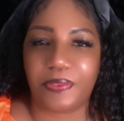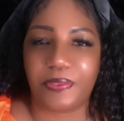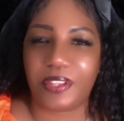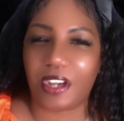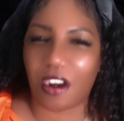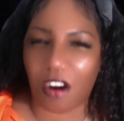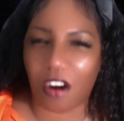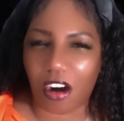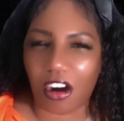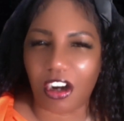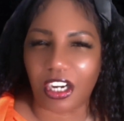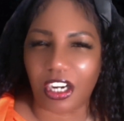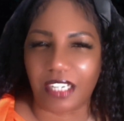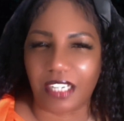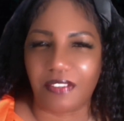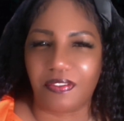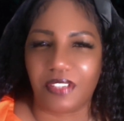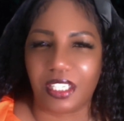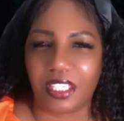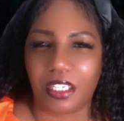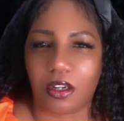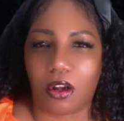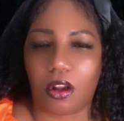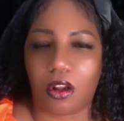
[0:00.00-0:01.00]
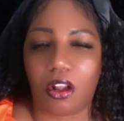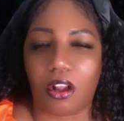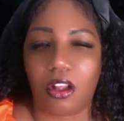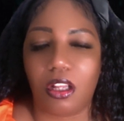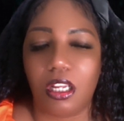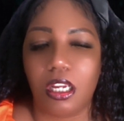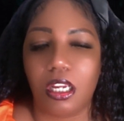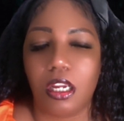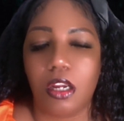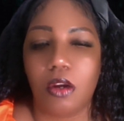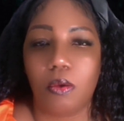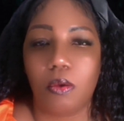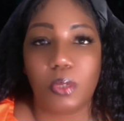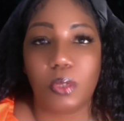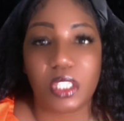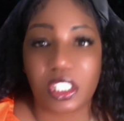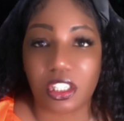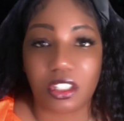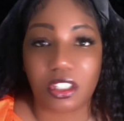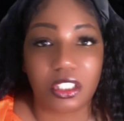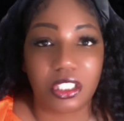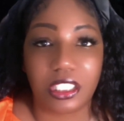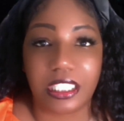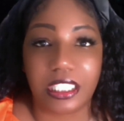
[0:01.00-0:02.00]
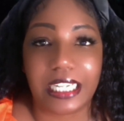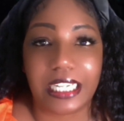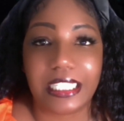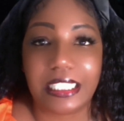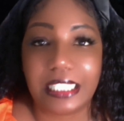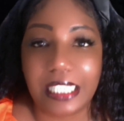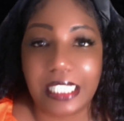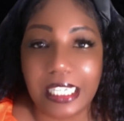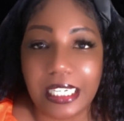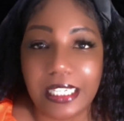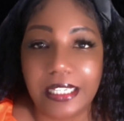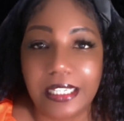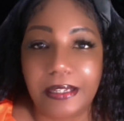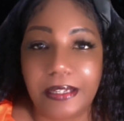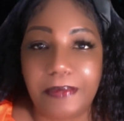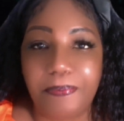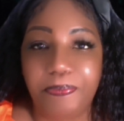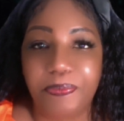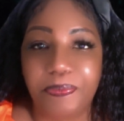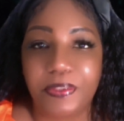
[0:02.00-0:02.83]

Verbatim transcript: The arc of it all was a good idea.